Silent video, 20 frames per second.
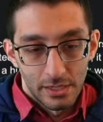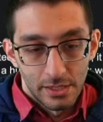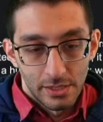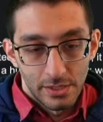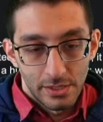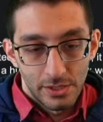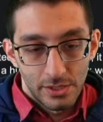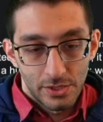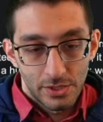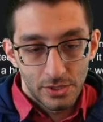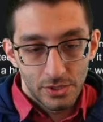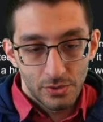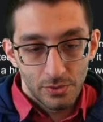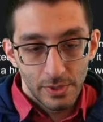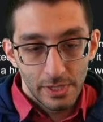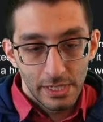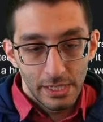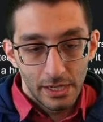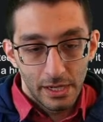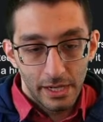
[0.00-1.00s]

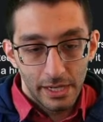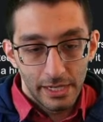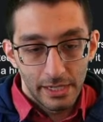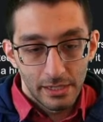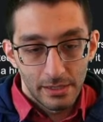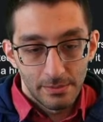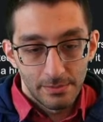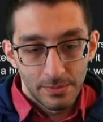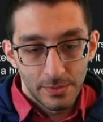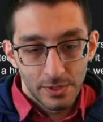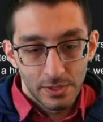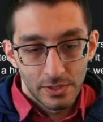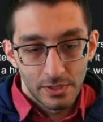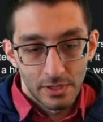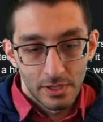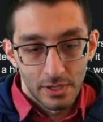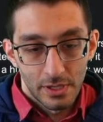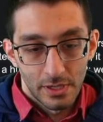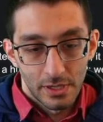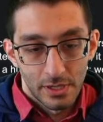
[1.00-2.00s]
discrete items,
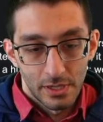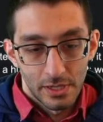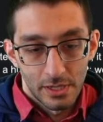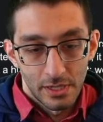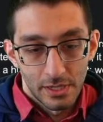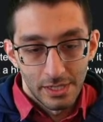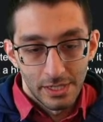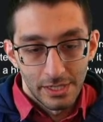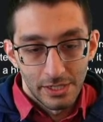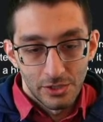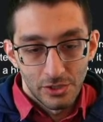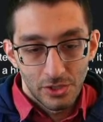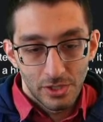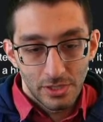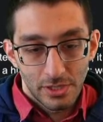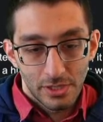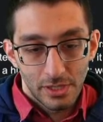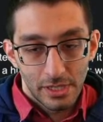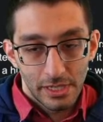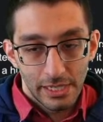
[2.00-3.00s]

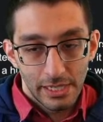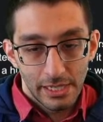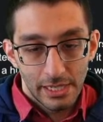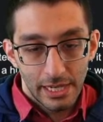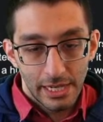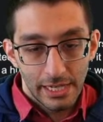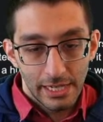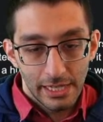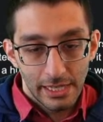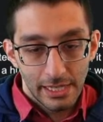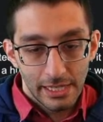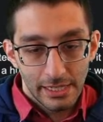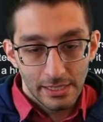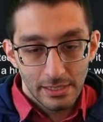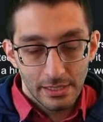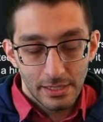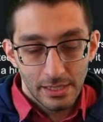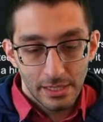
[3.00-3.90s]
just like anything else in the